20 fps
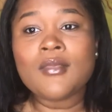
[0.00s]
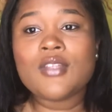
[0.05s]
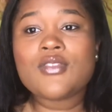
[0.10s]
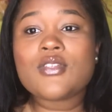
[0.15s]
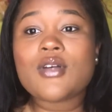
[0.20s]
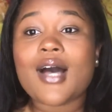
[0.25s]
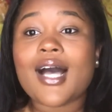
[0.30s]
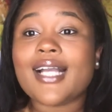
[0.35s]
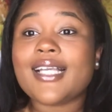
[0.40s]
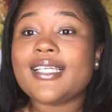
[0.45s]

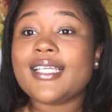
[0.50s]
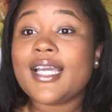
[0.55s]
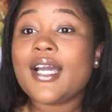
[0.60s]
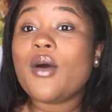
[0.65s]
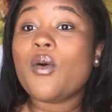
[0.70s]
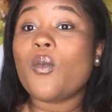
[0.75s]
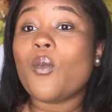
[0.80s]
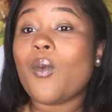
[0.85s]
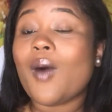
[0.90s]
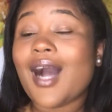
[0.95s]
So I
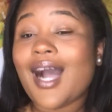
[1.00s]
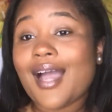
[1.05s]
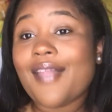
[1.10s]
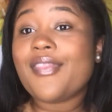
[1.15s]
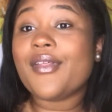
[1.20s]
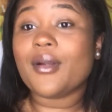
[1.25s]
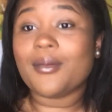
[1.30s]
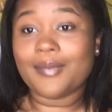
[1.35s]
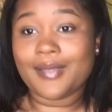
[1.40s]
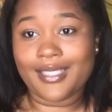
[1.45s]
get why
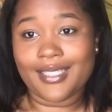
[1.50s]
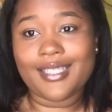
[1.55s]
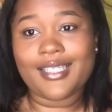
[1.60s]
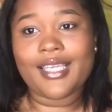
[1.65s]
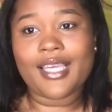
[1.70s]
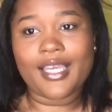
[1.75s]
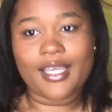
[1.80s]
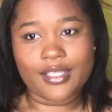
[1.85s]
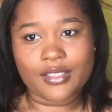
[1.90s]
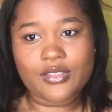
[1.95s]
they're being
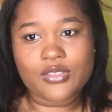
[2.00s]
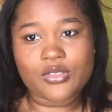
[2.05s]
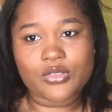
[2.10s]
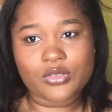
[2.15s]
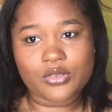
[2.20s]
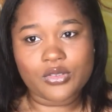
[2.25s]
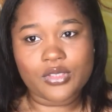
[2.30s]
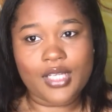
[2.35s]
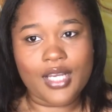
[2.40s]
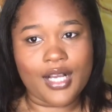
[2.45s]

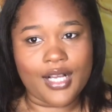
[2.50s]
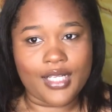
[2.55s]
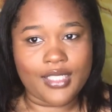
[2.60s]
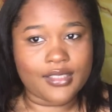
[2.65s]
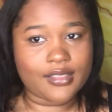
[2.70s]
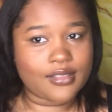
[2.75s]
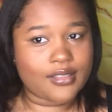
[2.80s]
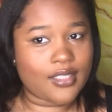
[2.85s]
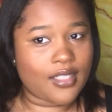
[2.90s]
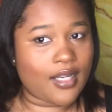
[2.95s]
canceled.
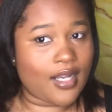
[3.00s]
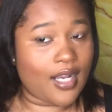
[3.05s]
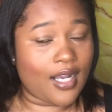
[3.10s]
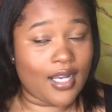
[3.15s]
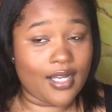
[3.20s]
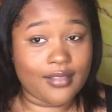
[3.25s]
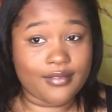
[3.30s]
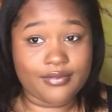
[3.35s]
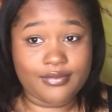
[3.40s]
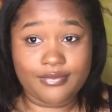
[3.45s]

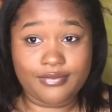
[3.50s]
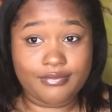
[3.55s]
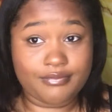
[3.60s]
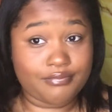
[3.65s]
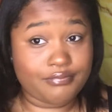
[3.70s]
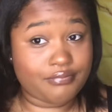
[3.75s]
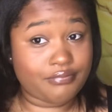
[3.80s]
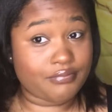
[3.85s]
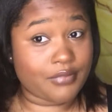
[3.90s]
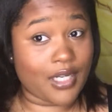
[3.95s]
I
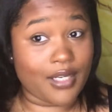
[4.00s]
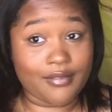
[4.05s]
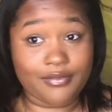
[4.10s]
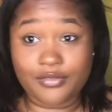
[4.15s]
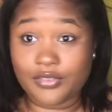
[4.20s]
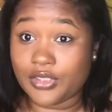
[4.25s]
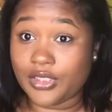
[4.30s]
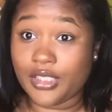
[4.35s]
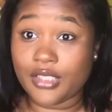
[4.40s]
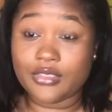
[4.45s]

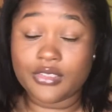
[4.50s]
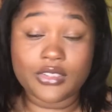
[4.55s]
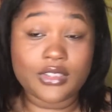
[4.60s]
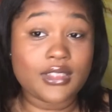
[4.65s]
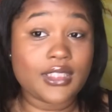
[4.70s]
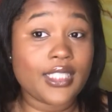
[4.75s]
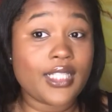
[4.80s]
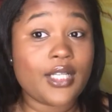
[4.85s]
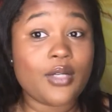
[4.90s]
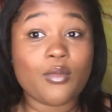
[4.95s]
fully
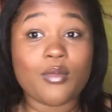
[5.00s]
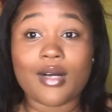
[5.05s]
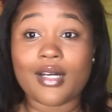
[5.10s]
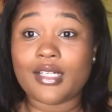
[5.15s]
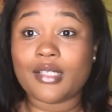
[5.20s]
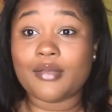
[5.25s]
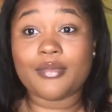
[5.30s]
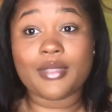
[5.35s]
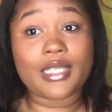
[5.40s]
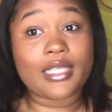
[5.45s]
understand why
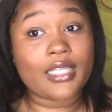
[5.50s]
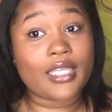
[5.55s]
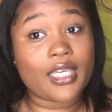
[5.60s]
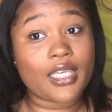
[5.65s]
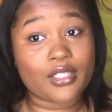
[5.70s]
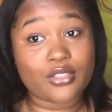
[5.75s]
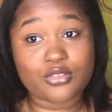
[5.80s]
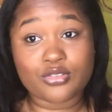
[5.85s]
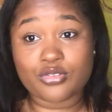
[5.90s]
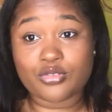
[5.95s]
they're being
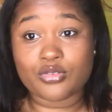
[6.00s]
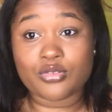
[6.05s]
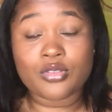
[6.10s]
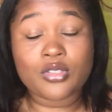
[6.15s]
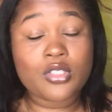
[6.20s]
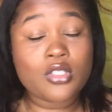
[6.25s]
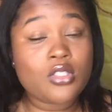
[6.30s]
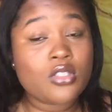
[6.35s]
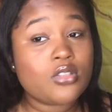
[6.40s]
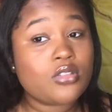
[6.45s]
canceled.
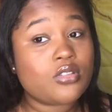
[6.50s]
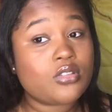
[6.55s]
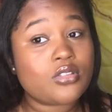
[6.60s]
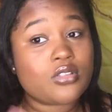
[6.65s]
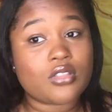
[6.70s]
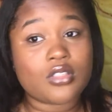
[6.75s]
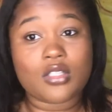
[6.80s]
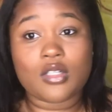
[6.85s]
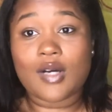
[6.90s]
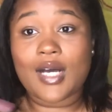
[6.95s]

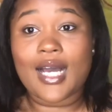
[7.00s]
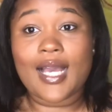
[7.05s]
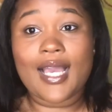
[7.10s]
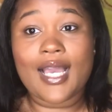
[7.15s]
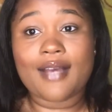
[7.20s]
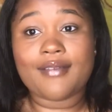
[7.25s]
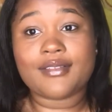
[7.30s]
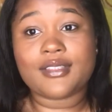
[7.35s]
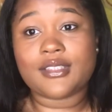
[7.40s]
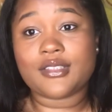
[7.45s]
So I
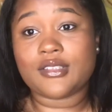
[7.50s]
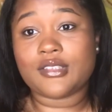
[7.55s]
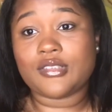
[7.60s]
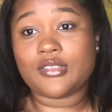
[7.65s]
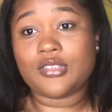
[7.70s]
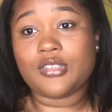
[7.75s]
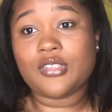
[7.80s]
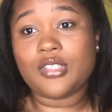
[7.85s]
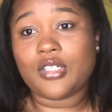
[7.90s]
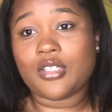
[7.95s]
have to,
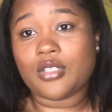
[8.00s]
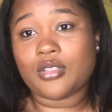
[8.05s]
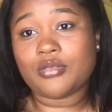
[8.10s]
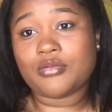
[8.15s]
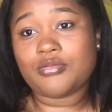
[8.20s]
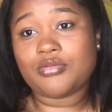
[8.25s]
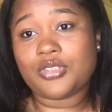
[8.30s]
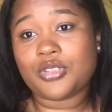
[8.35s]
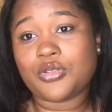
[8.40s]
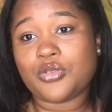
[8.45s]
you
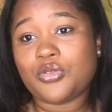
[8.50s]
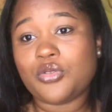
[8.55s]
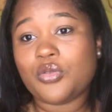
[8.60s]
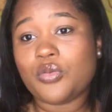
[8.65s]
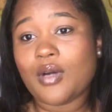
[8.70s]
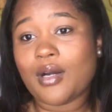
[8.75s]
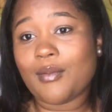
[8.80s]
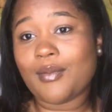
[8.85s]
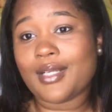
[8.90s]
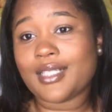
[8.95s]
know, see
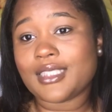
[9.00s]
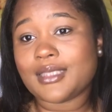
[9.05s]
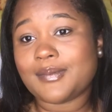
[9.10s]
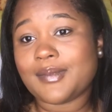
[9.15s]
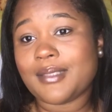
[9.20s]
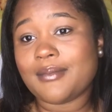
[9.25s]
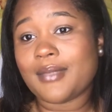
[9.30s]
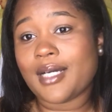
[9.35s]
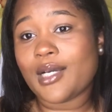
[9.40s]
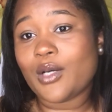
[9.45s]
who I want to
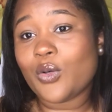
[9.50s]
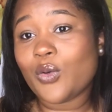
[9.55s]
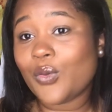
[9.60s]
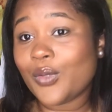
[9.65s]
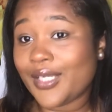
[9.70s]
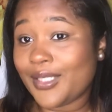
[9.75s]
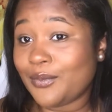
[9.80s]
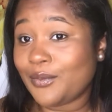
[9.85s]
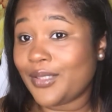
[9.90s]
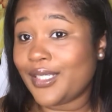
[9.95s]
spend my
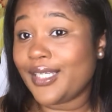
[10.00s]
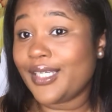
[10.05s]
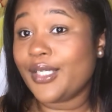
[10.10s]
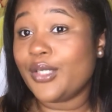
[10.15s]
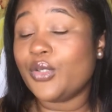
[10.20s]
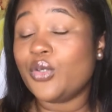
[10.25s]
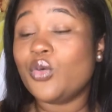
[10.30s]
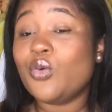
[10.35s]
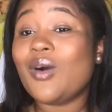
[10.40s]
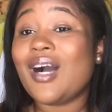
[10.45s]
coin with
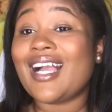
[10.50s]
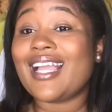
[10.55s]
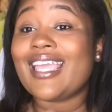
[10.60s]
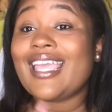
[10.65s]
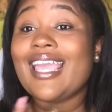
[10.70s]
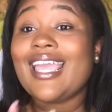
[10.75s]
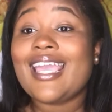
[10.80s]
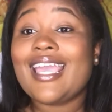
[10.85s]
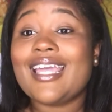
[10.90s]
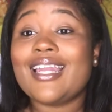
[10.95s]
and who I
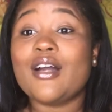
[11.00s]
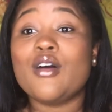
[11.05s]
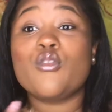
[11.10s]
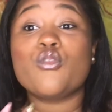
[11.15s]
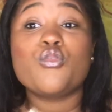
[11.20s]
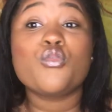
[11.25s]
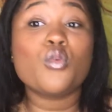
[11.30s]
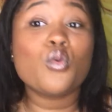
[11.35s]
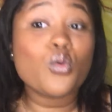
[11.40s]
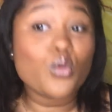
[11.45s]
can
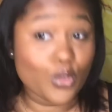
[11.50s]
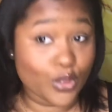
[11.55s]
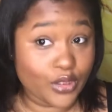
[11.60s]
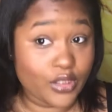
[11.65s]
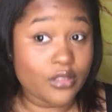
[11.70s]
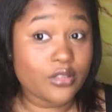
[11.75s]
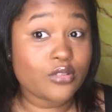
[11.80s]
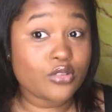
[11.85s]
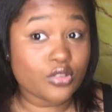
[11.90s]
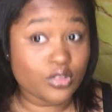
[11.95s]

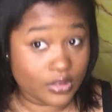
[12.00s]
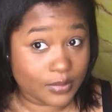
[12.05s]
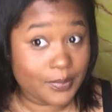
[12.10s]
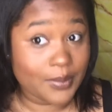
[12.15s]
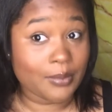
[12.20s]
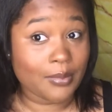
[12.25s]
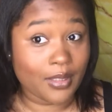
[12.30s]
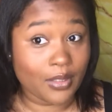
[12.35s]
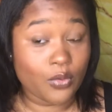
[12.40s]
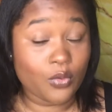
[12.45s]
afford to
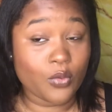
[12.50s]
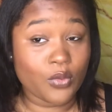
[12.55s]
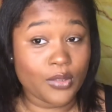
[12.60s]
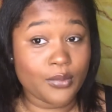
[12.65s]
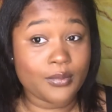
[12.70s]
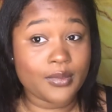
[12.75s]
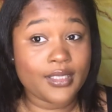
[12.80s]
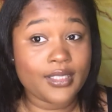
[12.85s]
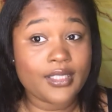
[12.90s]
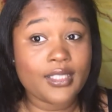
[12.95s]
spend my
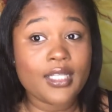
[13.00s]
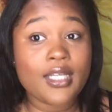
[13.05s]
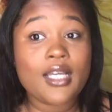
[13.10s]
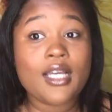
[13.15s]
coin with.